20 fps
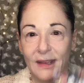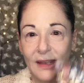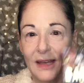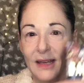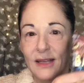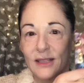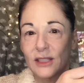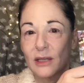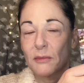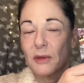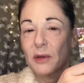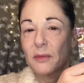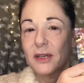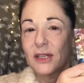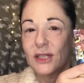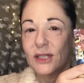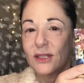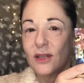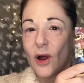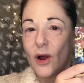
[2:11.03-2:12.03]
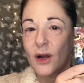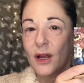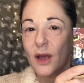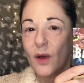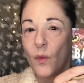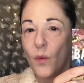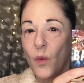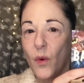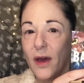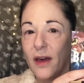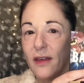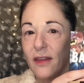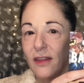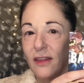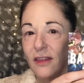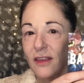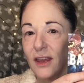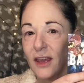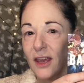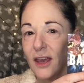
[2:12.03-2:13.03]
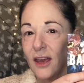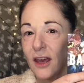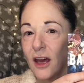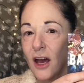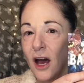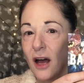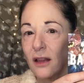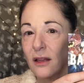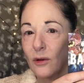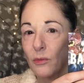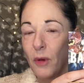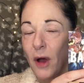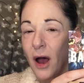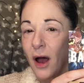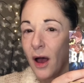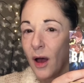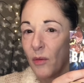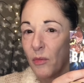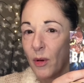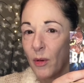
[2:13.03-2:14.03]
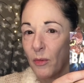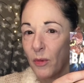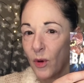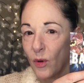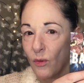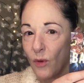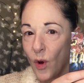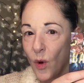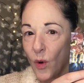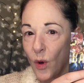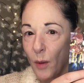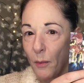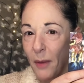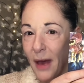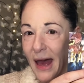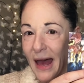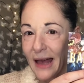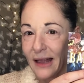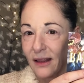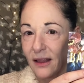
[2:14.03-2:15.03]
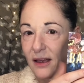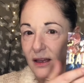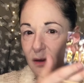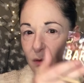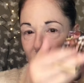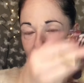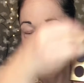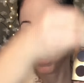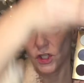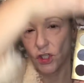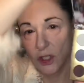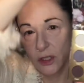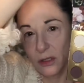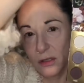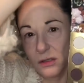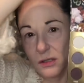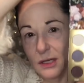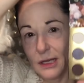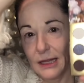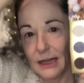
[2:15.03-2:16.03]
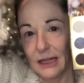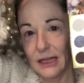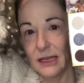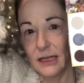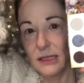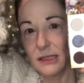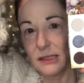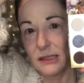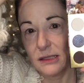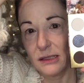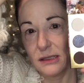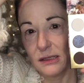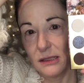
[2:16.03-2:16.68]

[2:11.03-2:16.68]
So I'm going to be starting with the ColourPop Baroque palette, which looks like this.